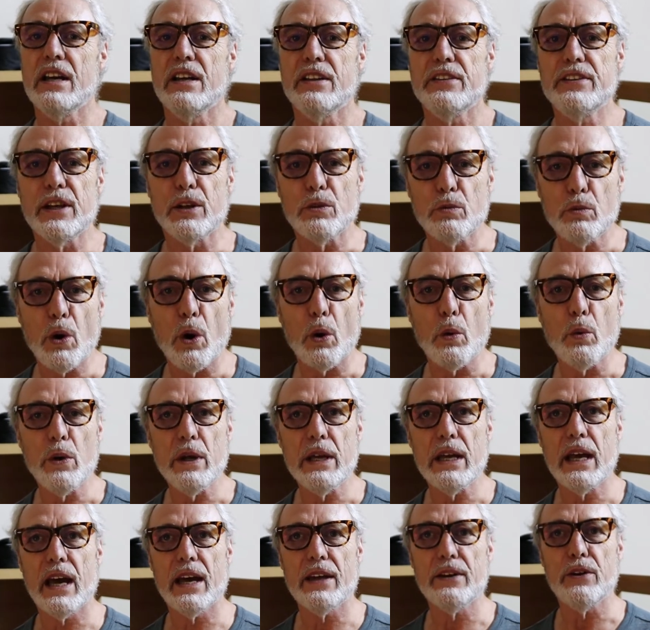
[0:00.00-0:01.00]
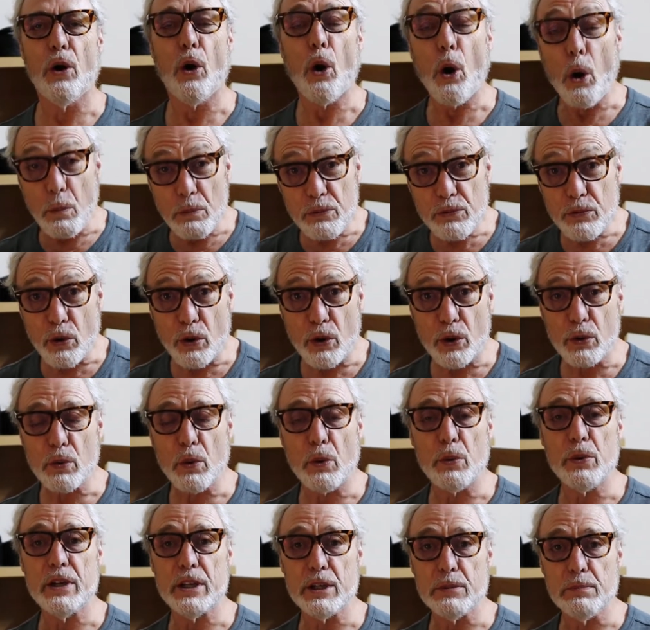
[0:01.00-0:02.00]
than what we had hoped for and
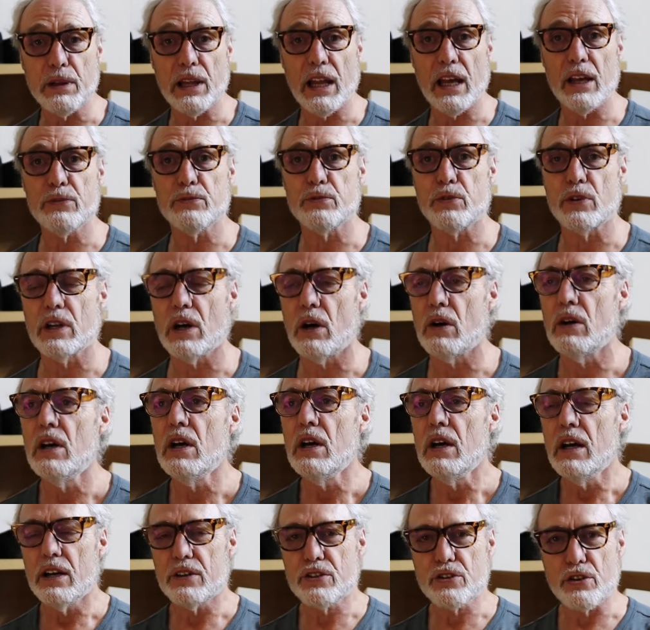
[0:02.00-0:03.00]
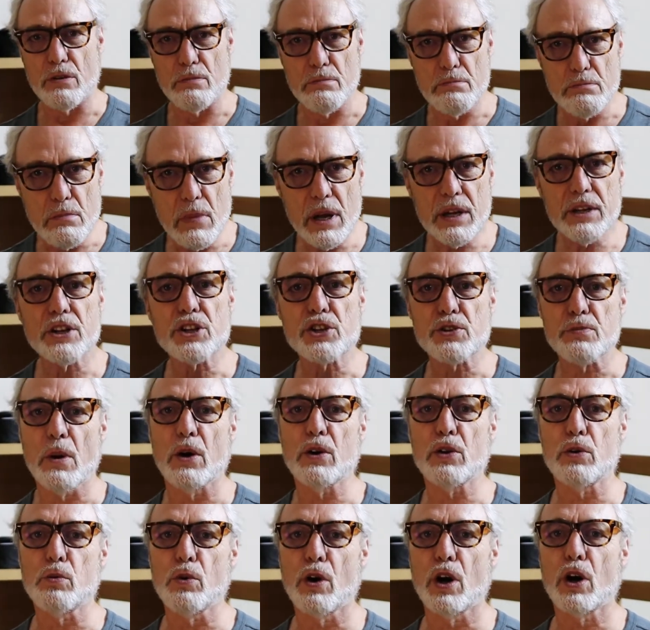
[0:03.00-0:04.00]
what we had planned for. Now, a tremendous
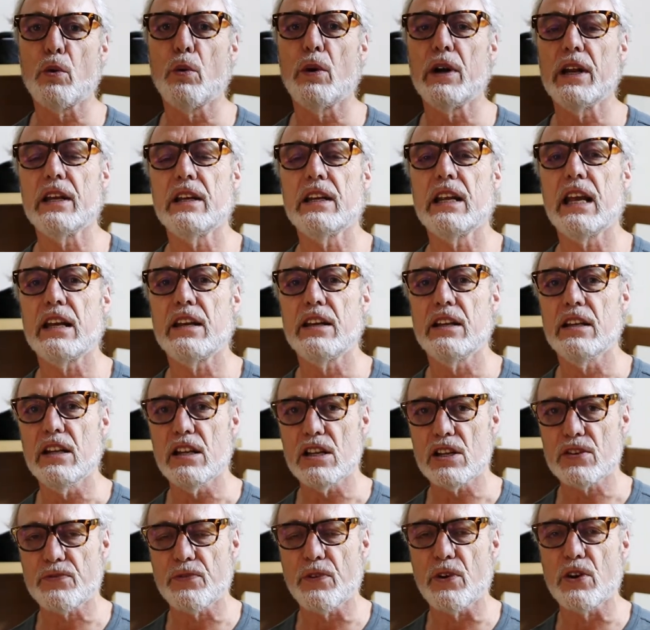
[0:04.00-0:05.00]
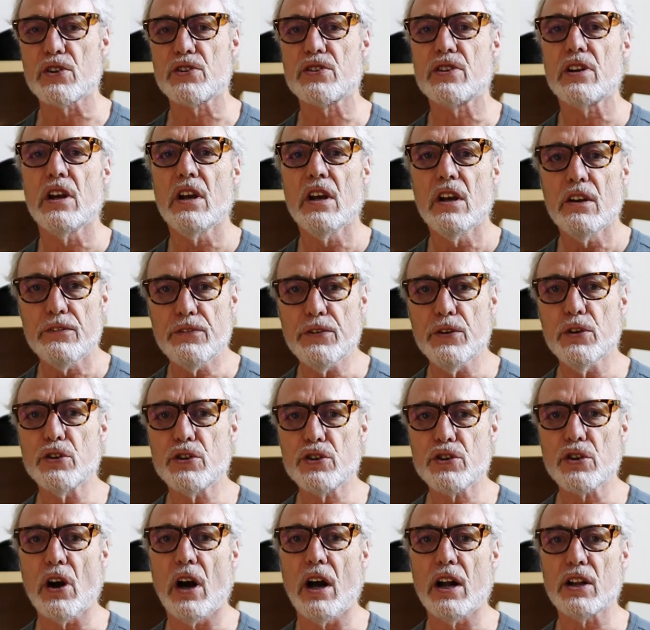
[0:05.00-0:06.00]
amount of work went into getting these first few
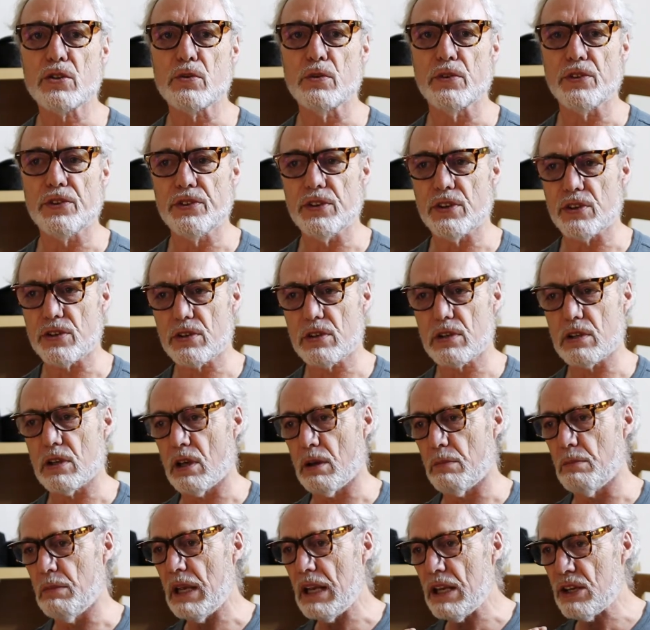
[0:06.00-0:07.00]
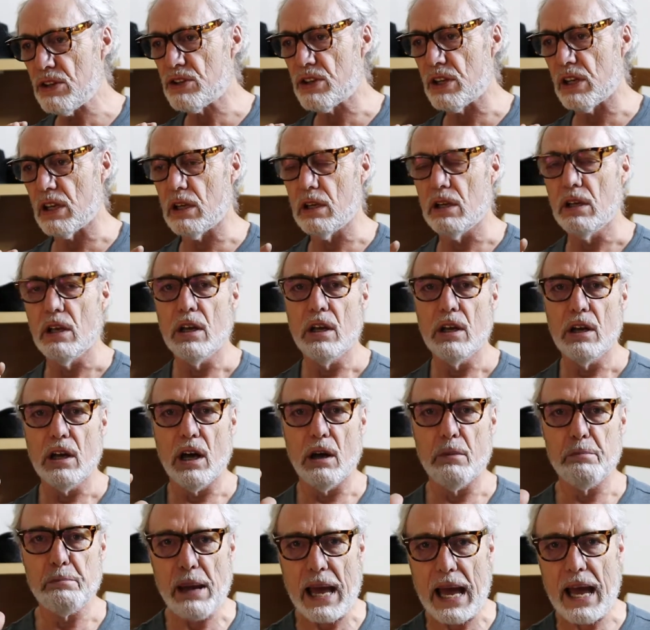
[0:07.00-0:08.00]
shots with this amazing
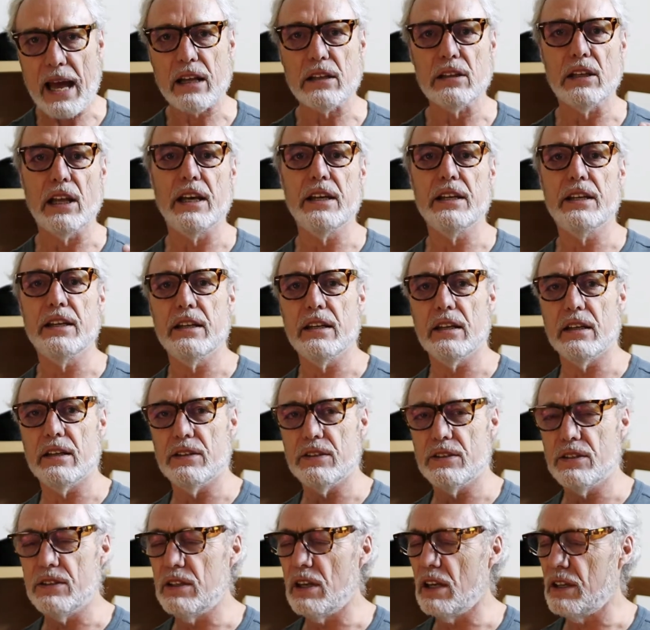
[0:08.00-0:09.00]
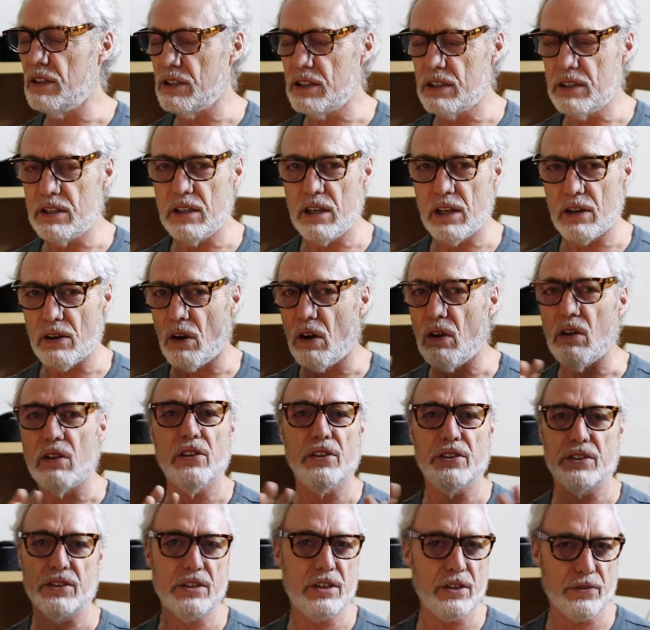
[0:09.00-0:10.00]
backlighting and all
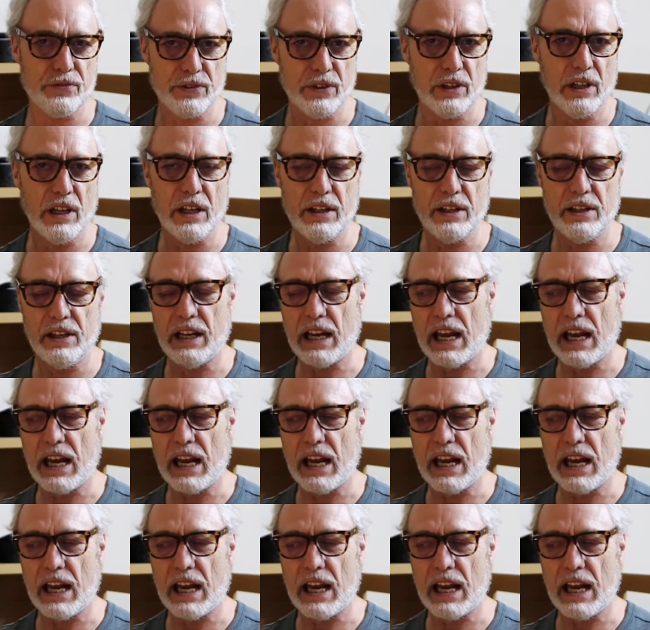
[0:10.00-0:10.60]
the different lighting